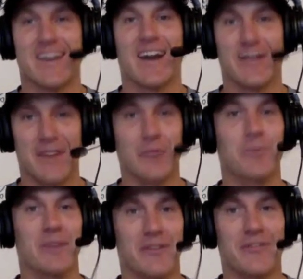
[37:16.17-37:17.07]
it
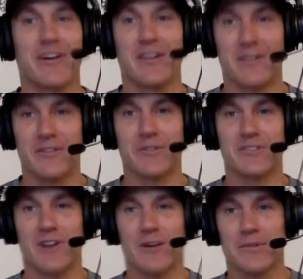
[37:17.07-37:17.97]
would be a fun interview to
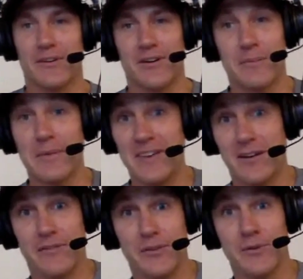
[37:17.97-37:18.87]
talk with her, or maybe
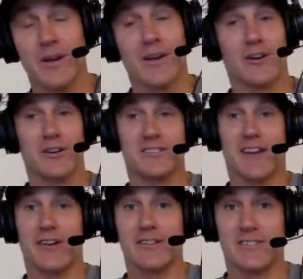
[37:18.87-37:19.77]
interview her and
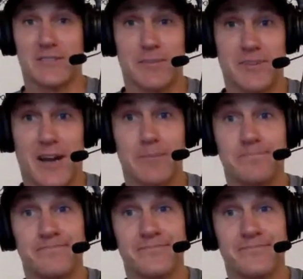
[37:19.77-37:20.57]
Sarah at the same time.